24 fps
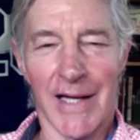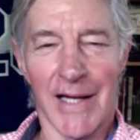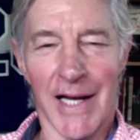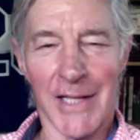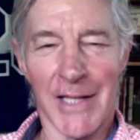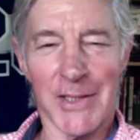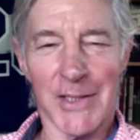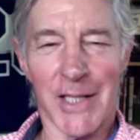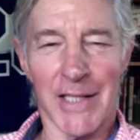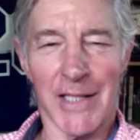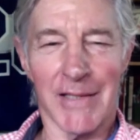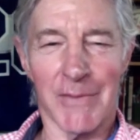
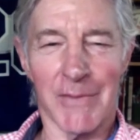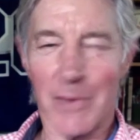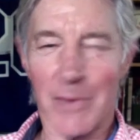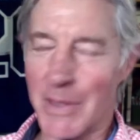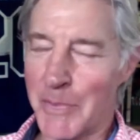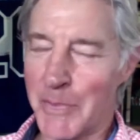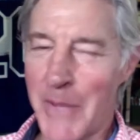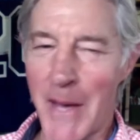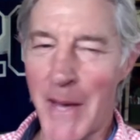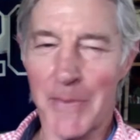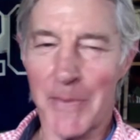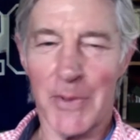I said, with
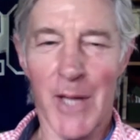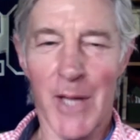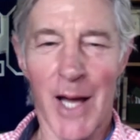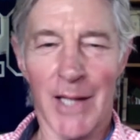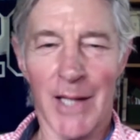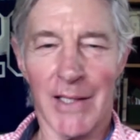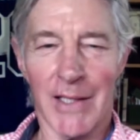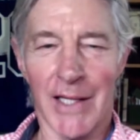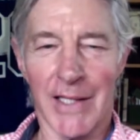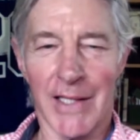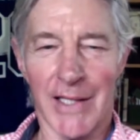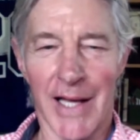a pep
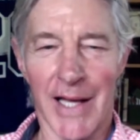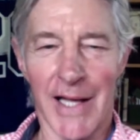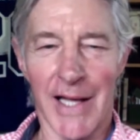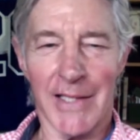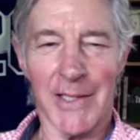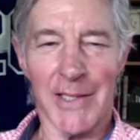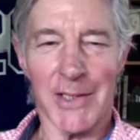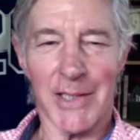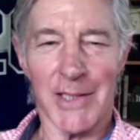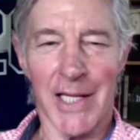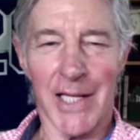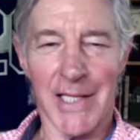talk like that,
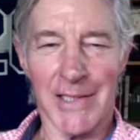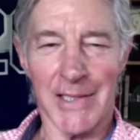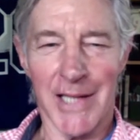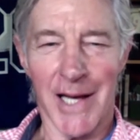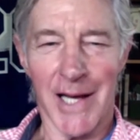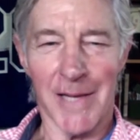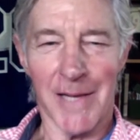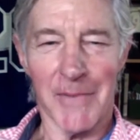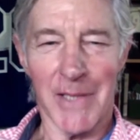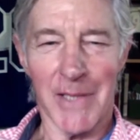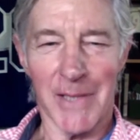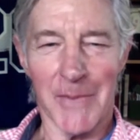this guy's
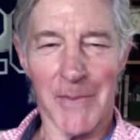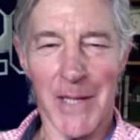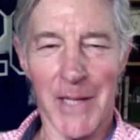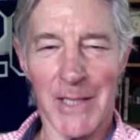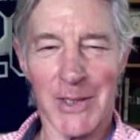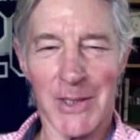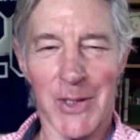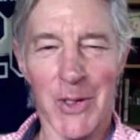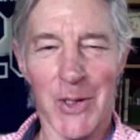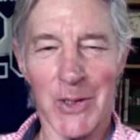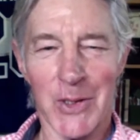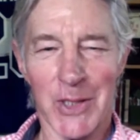got to be the
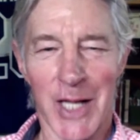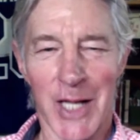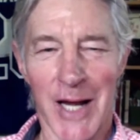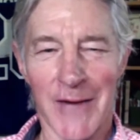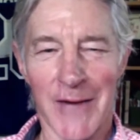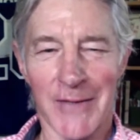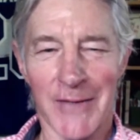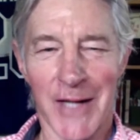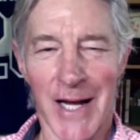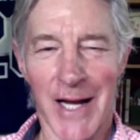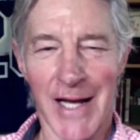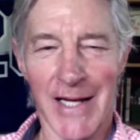best coach I
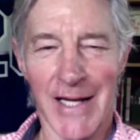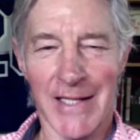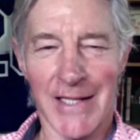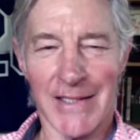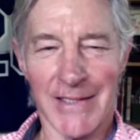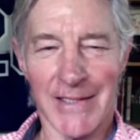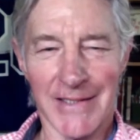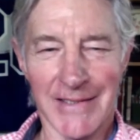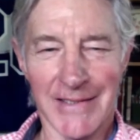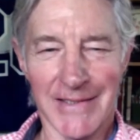ever